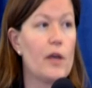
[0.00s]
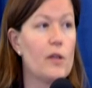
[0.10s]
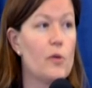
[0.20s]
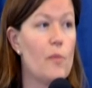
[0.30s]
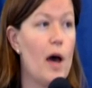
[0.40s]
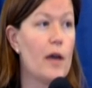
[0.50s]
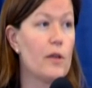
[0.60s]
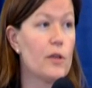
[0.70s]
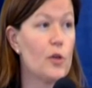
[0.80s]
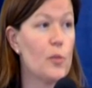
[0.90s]
can you
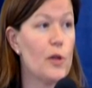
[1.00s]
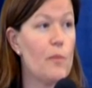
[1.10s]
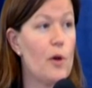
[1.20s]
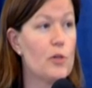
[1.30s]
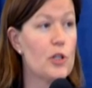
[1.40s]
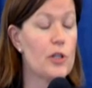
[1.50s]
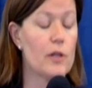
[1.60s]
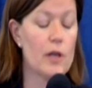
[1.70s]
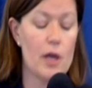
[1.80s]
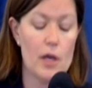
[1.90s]
model human emotion.
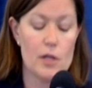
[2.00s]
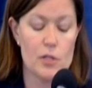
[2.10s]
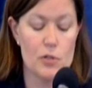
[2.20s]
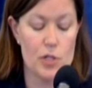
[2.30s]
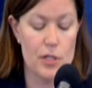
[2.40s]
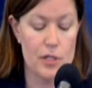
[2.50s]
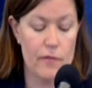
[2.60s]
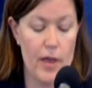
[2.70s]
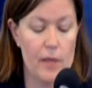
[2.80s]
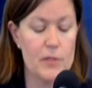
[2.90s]
So she's
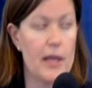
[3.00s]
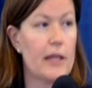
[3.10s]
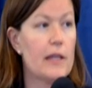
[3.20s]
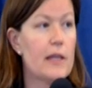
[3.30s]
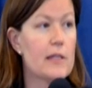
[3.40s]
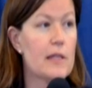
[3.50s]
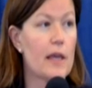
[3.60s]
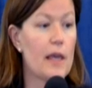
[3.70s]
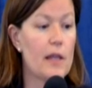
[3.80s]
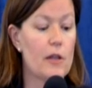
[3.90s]
developed techniques
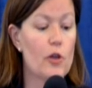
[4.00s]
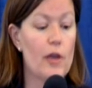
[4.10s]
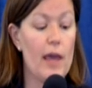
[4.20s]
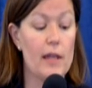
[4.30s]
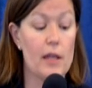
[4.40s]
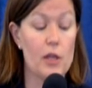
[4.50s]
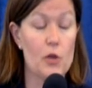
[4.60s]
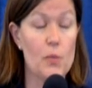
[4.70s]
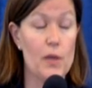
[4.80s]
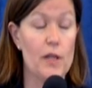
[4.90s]
that can look at the
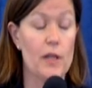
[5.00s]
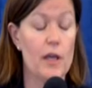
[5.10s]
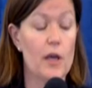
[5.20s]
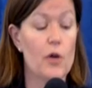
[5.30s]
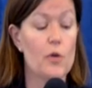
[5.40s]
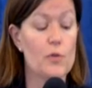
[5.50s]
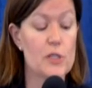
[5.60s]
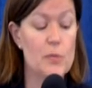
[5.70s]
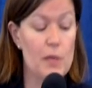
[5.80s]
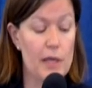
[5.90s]
human who's
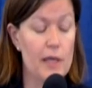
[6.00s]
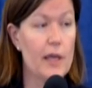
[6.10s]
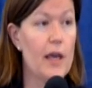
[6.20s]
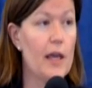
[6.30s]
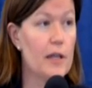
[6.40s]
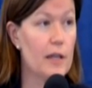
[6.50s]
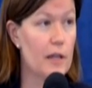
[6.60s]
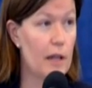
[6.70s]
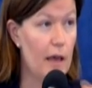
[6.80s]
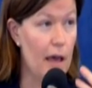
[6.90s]
speaking and
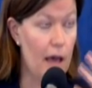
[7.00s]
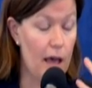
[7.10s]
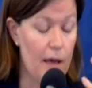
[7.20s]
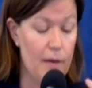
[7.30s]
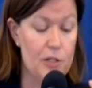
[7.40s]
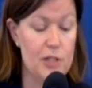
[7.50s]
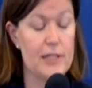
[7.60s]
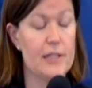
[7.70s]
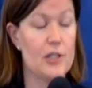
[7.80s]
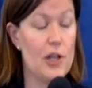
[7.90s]

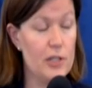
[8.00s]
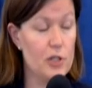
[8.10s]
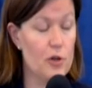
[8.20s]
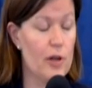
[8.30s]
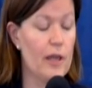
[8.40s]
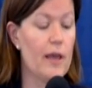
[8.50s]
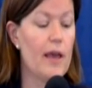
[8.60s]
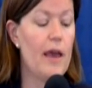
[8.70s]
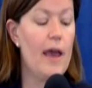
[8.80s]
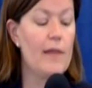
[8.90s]
just gesturing,
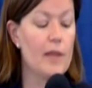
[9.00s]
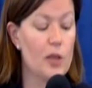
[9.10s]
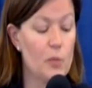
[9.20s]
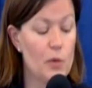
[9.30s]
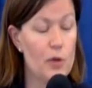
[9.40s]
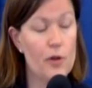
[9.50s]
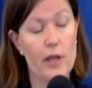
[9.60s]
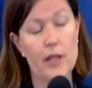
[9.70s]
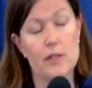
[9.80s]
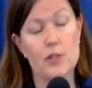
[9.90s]
and the computer
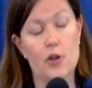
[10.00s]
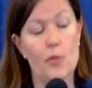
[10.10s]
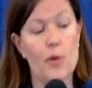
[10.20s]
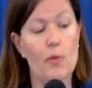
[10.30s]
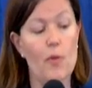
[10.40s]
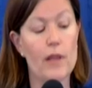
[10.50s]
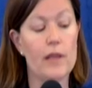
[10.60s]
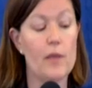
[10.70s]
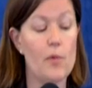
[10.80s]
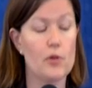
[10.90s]
can determine what
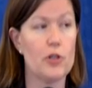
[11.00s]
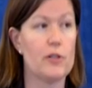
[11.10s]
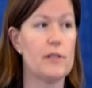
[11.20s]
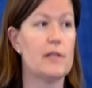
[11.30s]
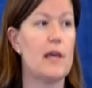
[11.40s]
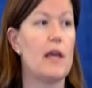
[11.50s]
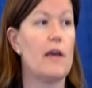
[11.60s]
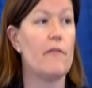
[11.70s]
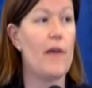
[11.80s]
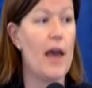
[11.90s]
the emotional state
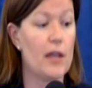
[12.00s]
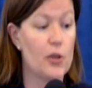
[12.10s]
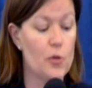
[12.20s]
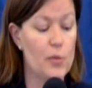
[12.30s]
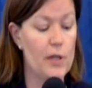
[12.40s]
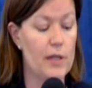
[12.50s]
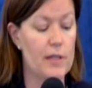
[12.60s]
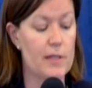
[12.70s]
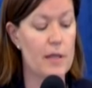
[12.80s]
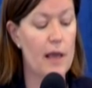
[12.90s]
of that human
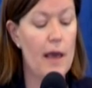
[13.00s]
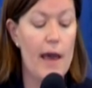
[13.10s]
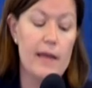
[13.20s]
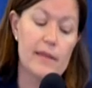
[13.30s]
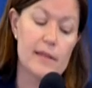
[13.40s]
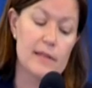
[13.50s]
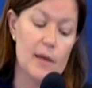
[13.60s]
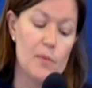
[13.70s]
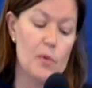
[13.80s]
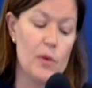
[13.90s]
is. And this
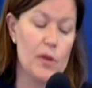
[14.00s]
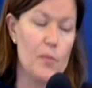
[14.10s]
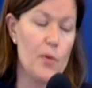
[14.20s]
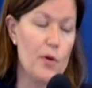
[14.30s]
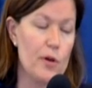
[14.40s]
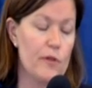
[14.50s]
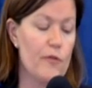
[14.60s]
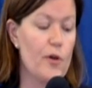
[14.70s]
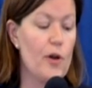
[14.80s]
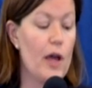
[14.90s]
can be really important
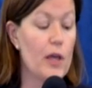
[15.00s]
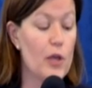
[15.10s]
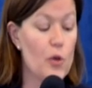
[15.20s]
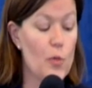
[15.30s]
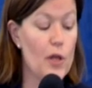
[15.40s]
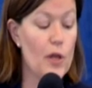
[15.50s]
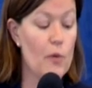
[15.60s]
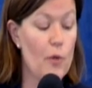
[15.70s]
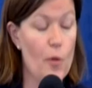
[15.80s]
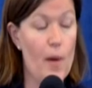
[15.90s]
for a
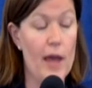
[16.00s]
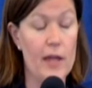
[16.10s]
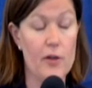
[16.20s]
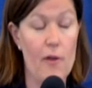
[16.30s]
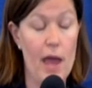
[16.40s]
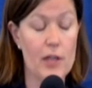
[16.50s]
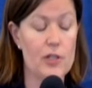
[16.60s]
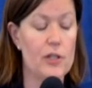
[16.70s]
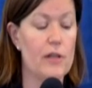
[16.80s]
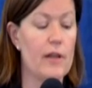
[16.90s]
human-robot
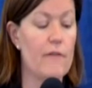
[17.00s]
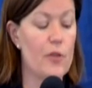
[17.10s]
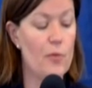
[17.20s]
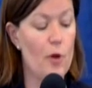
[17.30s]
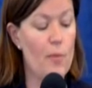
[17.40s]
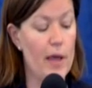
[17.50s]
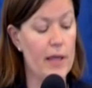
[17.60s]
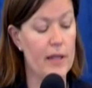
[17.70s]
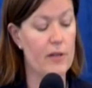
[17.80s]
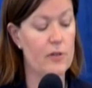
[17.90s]
interaction. If the robot
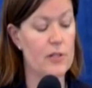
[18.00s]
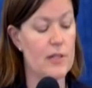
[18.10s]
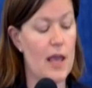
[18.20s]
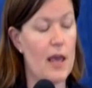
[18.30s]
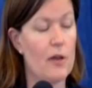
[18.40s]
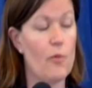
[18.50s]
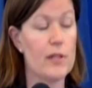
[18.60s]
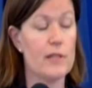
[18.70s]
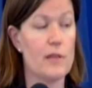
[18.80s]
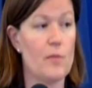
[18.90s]
can understand
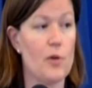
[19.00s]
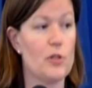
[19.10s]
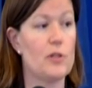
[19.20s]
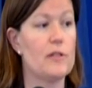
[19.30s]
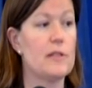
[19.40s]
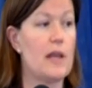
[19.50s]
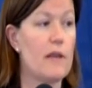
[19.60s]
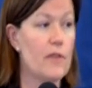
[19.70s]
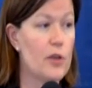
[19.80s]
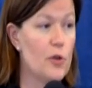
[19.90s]
what's the emotional state
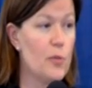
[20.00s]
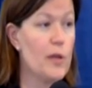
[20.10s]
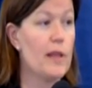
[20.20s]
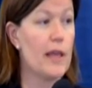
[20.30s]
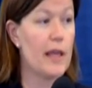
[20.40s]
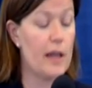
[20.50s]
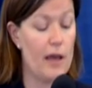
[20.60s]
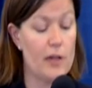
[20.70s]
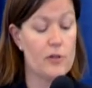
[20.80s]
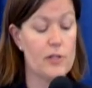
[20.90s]
of the human, they can
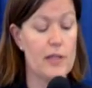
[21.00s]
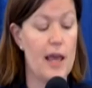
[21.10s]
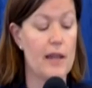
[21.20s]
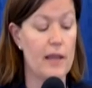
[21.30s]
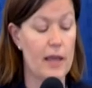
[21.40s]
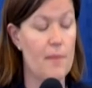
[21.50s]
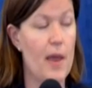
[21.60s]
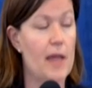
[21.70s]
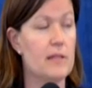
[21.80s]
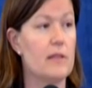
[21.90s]
understand the
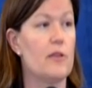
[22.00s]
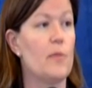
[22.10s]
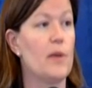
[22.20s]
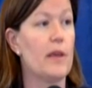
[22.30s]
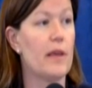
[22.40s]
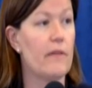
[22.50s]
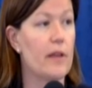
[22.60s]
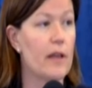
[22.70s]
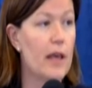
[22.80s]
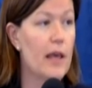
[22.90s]
commands that they're being
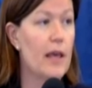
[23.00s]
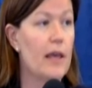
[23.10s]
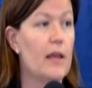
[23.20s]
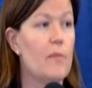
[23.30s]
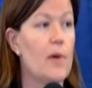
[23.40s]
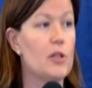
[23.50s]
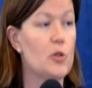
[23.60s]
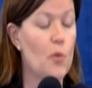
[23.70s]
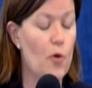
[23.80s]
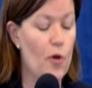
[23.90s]
given in a
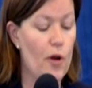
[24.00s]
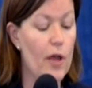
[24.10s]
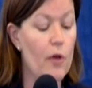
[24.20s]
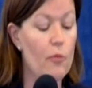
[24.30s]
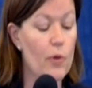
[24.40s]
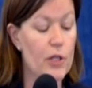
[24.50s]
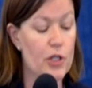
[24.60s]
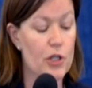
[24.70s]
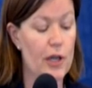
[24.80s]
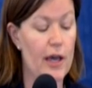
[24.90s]
much more rich